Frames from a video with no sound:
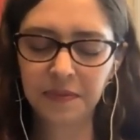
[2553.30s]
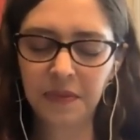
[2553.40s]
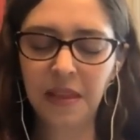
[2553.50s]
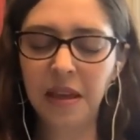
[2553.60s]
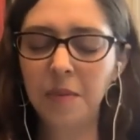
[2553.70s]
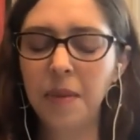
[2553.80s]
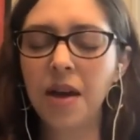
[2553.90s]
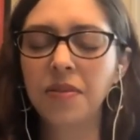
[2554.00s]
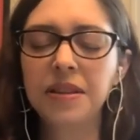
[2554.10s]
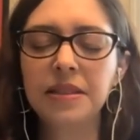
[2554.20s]
Think
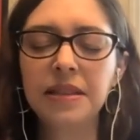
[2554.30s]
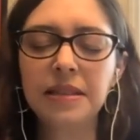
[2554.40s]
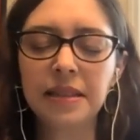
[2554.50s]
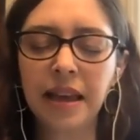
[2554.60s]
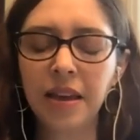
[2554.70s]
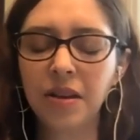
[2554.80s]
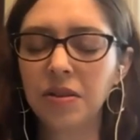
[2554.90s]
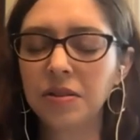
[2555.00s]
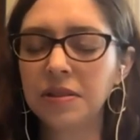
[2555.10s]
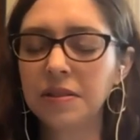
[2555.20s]
about the
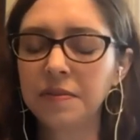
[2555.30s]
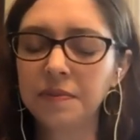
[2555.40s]
details.